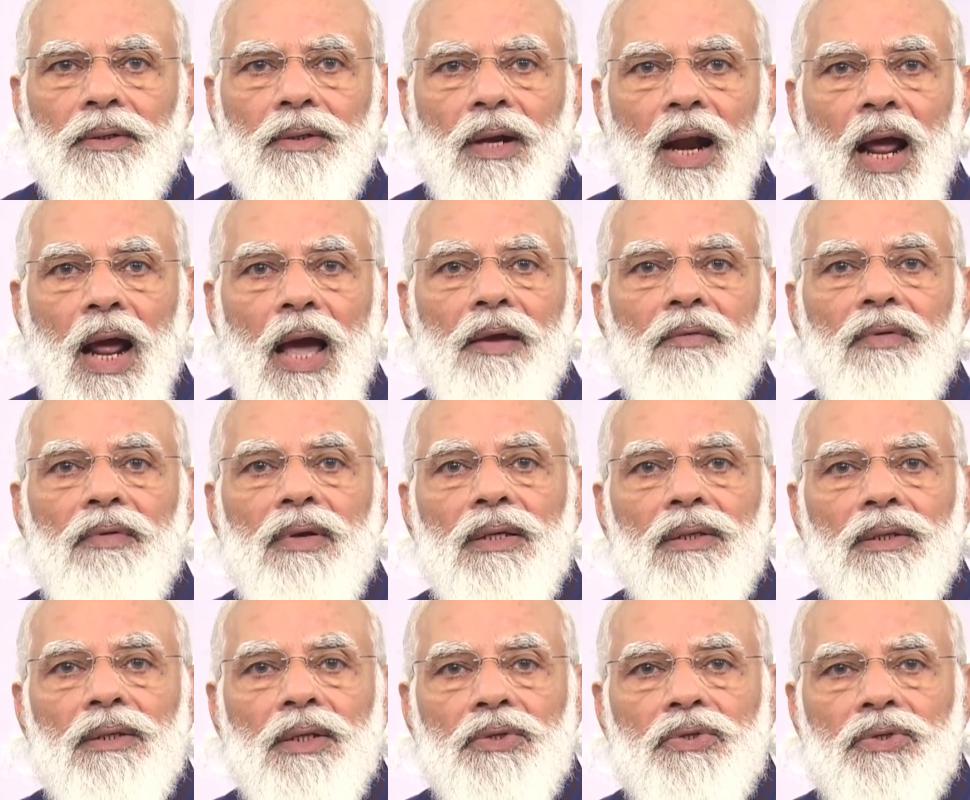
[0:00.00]

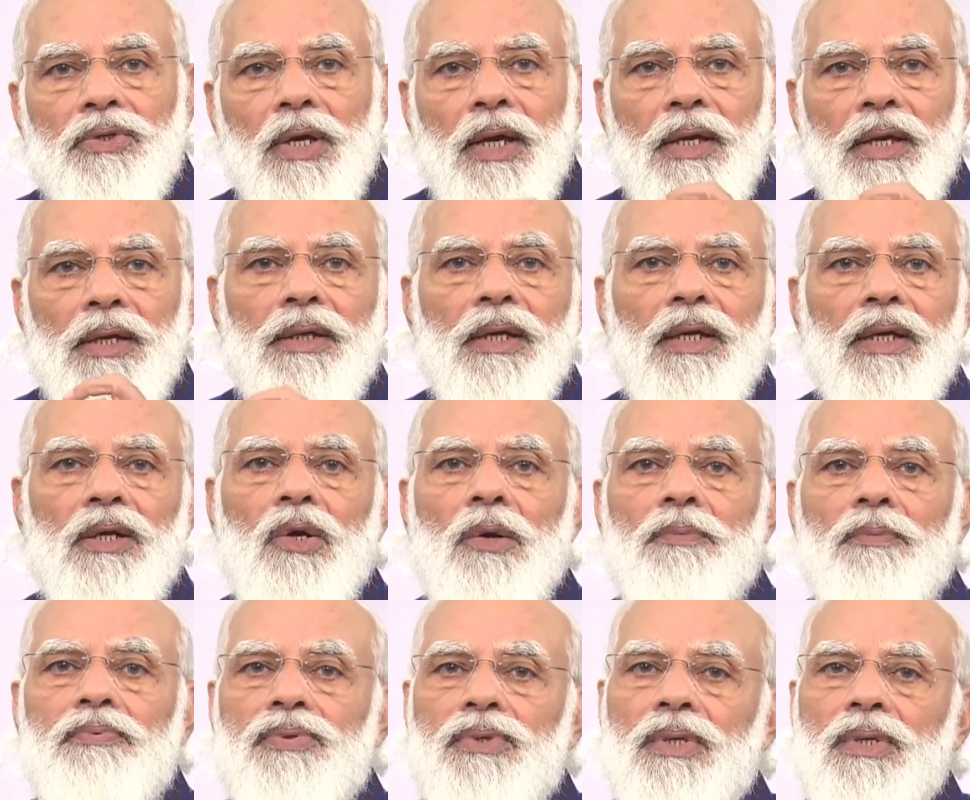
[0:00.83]
driving the chariot
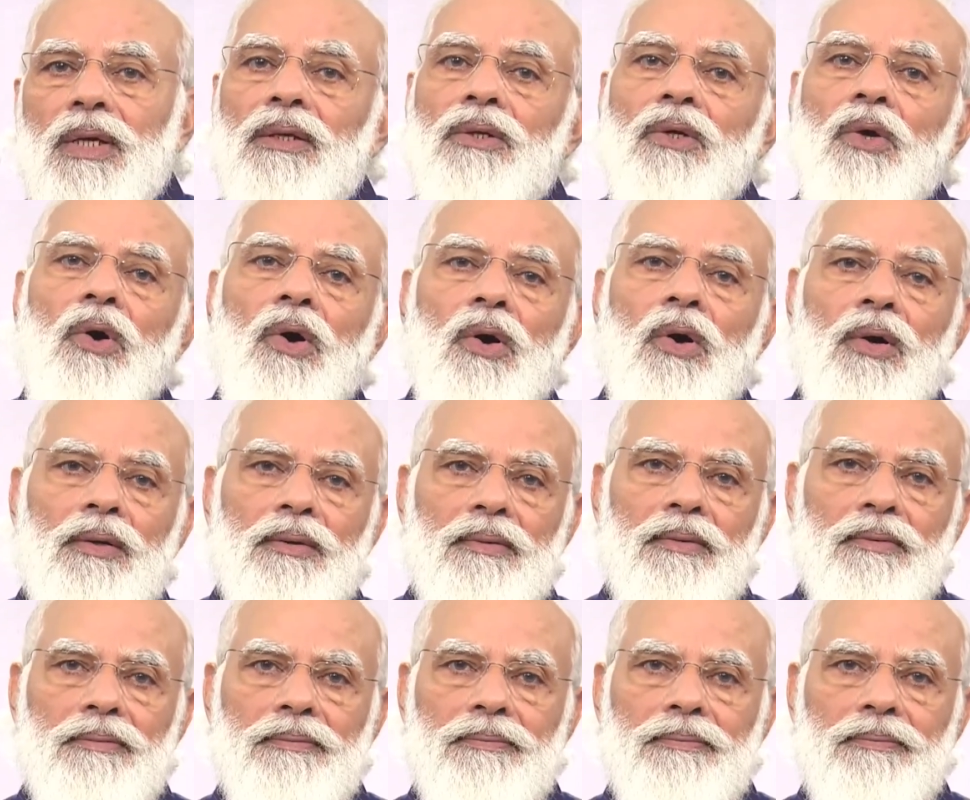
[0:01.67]
of sun god,